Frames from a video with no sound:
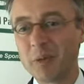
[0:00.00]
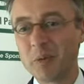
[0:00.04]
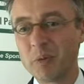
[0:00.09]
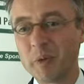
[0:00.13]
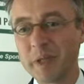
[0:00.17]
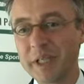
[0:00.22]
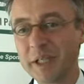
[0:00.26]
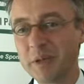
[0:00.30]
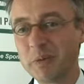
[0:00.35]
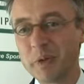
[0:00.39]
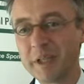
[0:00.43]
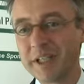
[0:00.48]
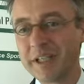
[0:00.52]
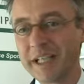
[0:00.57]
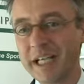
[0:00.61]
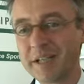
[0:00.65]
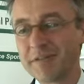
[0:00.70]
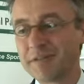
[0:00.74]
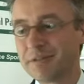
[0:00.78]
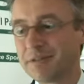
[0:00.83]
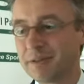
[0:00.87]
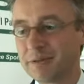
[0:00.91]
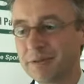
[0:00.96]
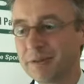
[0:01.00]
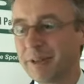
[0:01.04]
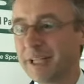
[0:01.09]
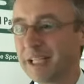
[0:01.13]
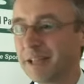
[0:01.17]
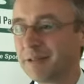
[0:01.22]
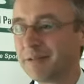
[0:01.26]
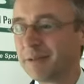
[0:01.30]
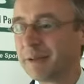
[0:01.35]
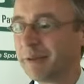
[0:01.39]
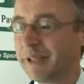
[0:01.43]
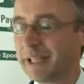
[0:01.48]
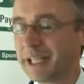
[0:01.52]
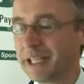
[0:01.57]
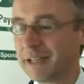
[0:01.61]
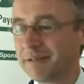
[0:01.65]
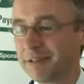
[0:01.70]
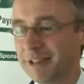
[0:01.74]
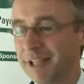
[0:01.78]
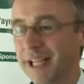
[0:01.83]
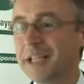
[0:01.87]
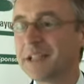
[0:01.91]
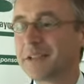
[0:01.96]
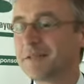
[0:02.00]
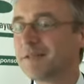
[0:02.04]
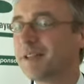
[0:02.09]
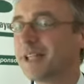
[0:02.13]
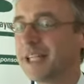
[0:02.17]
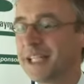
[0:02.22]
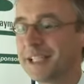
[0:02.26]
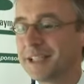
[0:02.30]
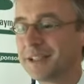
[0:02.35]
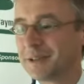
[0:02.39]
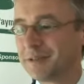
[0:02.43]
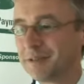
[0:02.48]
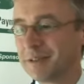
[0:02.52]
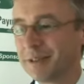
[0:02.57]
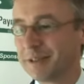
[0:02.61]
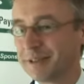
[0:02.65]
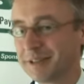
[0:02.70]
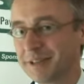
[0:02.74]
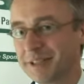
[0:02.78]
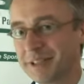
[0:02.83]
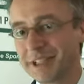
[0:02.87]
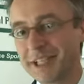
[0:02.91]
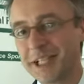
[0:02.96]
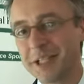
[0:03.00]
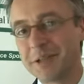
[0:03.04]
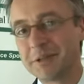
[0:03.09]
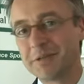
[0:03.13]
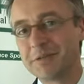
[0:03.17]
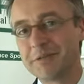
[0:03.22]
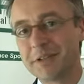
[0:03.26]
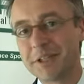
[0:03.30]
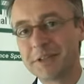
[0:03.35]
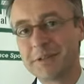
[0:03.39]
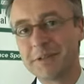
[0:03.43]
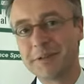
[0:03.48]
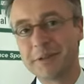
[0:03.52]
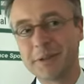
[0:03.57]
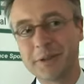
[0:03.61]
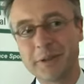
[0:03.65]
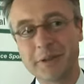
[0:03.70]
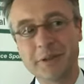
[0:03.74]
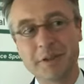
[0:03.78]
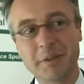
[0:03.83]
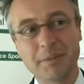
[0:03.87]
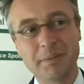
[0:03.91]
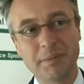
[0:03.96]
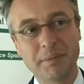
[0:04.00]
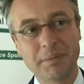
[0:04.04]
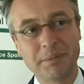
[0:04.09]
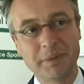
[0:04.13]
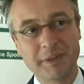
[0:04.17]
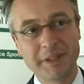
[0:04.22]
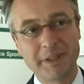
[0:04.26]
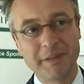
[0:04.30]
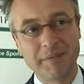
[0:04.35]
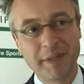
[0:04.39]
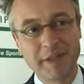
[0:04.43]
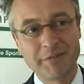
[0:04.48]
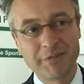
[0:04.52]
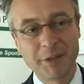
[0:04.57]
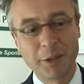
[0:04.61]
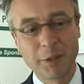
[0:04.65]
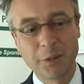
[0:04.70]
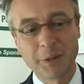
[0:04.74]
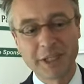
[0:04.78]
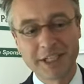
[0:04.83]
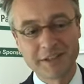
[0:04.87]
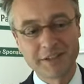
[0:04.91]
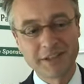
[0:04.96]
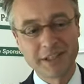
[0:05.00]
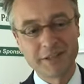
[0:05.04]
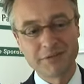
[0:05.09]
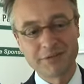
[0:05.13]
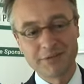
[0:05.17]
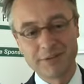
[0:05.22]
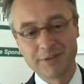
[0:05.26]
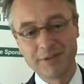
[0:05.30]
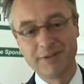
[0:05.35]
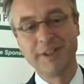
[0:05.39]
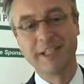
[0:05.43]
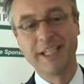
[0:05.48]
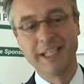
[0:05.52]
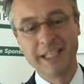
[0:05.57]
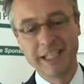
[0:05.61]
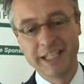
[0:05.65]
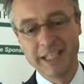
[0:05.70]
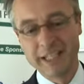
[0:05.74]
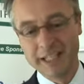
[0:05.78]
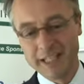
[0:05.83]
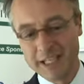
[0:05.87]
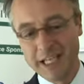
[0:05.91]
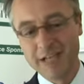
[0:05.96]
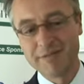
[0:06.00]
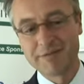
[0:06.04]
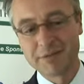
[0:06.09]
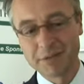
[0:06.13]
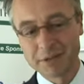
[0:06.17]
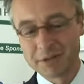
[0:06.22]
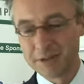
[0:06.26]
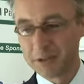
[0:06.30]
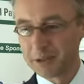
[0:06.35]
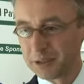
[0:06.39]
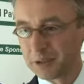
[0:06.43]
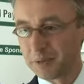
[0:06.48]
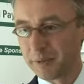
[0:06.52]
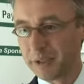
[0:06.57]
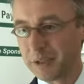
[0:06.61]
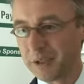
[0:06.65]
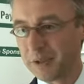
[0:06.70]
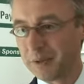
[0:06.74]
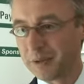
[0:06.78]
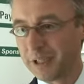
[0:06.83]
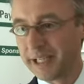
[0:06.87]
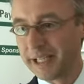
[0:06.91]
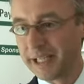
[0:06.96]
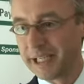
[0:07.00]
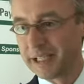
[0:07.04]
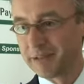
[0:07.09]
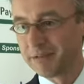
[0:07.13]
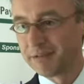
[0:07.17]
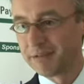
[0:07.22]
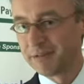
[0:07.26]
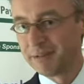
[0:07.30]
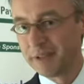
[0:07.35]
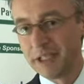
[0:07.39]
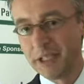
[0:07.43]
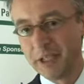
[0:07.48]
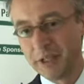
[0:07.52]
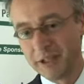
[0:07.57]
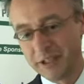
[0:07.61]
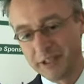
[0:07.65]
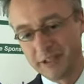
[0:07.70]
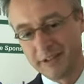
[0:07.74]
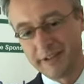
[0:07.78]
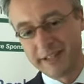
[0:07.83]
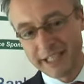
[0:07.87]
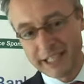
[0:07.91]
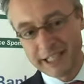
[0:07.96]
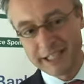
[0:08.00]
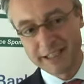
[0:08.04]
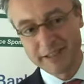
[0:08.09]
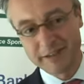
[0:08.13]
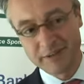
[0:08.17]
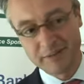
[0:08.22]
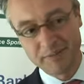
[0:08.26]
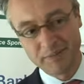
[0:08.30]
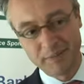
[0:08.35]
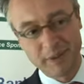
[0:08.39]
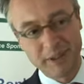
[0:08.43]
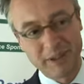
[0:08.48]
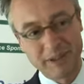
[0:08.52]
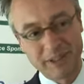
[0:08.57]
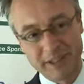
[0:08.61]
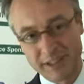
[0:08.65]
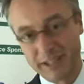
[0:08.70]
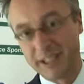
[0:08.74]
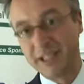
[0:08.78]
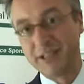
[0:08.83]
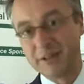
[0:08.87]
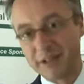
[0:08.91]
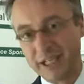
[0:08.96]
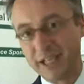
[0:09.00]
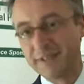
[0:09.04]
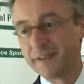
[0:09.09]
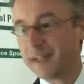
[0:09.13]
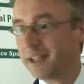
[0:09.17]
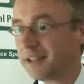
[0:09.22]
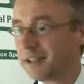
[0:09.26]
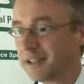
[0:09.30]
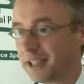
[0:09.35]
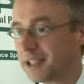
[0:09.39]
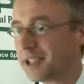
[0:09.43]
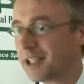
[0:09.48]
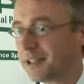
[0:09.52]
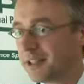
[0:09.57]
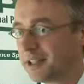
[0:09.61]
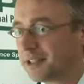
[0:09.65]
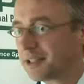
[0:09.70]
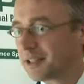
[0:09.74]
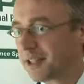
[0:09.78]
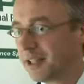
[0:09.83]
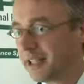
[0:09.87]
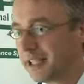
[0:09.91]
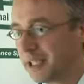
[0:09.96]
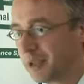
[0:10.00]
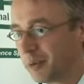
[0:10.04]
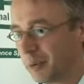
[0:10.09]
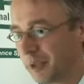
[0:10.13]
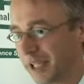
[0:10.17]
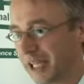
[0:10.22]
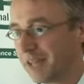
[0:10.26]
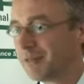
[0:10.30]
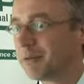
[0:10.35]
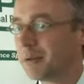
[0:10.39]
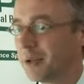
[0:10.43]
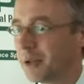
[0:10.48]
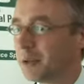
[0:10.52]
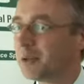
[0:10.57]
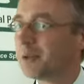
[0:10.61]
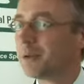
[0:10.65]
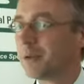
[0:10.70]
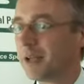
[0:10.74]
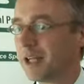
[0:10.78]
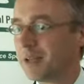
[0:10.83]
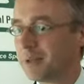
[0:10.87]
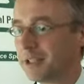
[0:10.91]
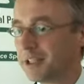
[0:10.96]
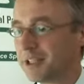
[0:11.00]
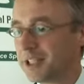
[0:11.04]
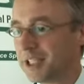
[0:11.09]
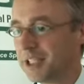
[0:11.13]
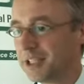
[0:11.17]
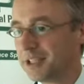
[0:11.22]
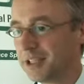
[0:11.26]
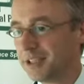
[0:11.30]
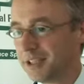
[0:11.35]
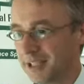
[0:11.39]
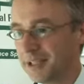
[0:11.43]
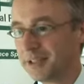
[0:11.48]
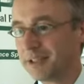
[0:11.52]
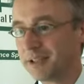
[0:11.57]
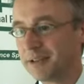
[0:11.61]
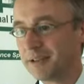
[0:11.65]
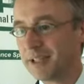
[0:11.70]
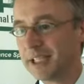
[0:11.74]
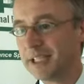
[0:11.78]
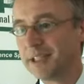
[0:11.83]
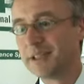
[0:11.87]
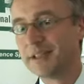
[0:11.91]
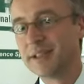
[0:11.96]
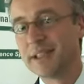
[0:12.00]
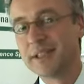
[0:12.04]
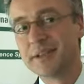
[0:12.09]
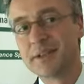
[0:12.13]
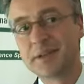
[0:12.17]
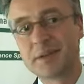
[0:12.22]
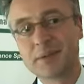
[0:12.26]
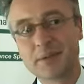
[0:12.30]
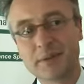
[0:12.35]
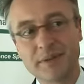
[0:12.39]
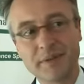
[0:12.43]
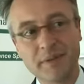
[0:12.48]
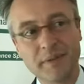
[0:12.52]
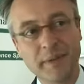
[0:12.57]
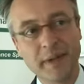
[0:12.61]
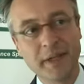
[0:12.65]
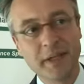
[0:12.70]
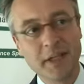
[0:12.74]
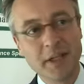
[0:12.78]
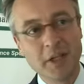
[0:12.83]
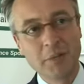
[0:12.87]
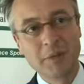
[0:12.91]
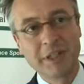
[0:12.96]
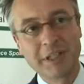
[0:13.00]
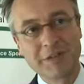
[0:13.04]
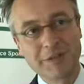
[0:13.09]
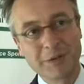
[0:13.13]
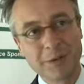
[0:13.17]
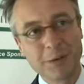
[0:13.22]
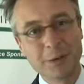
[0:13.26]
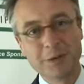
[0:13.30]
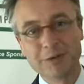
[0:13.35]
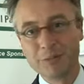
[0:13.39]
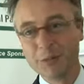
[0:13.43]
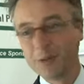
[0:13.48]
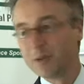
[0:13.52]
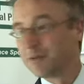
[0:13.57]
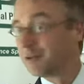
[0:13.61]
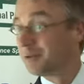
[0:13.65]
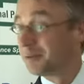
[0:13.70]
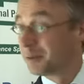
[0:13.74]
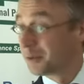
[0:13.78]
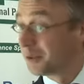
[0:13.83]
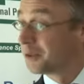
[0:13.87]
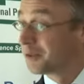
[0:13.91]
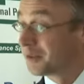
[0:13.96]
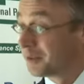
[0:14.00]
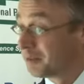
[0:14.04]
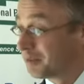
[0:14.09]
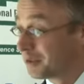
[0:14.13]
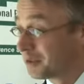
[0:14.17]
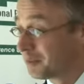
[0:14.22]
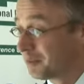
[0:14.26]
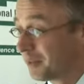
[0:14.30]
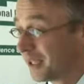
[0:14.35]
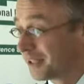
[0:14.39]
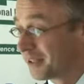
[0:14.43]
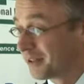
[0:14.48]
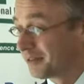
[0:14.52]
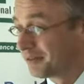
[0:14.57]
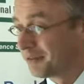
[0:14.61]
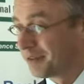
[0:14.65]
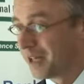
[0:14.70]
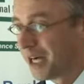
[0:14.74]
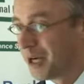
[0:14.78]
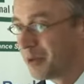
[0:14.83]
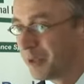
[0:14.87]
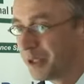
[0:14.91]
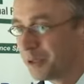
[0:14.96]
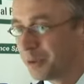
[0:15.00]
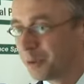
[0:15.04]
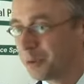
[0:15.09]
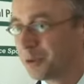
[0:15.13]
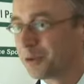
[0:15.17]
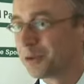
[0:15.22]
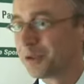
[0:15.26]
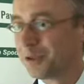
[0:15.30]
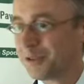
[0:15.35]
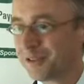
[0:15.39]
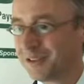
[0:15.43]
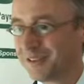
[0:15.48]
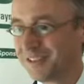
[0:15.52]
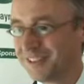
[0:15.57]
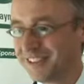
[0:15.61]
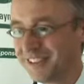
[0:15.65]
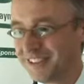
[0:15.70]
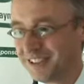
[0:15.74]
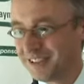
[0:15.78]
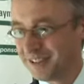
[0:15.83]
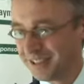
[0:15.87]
we will have in length of days a kind of federal Europe. If we look at the different infrastructures we currently have, there I think the agenda is clear. We have to go to harmonization, integration, and so on. But if you look more from a cultural perspective, how we do certain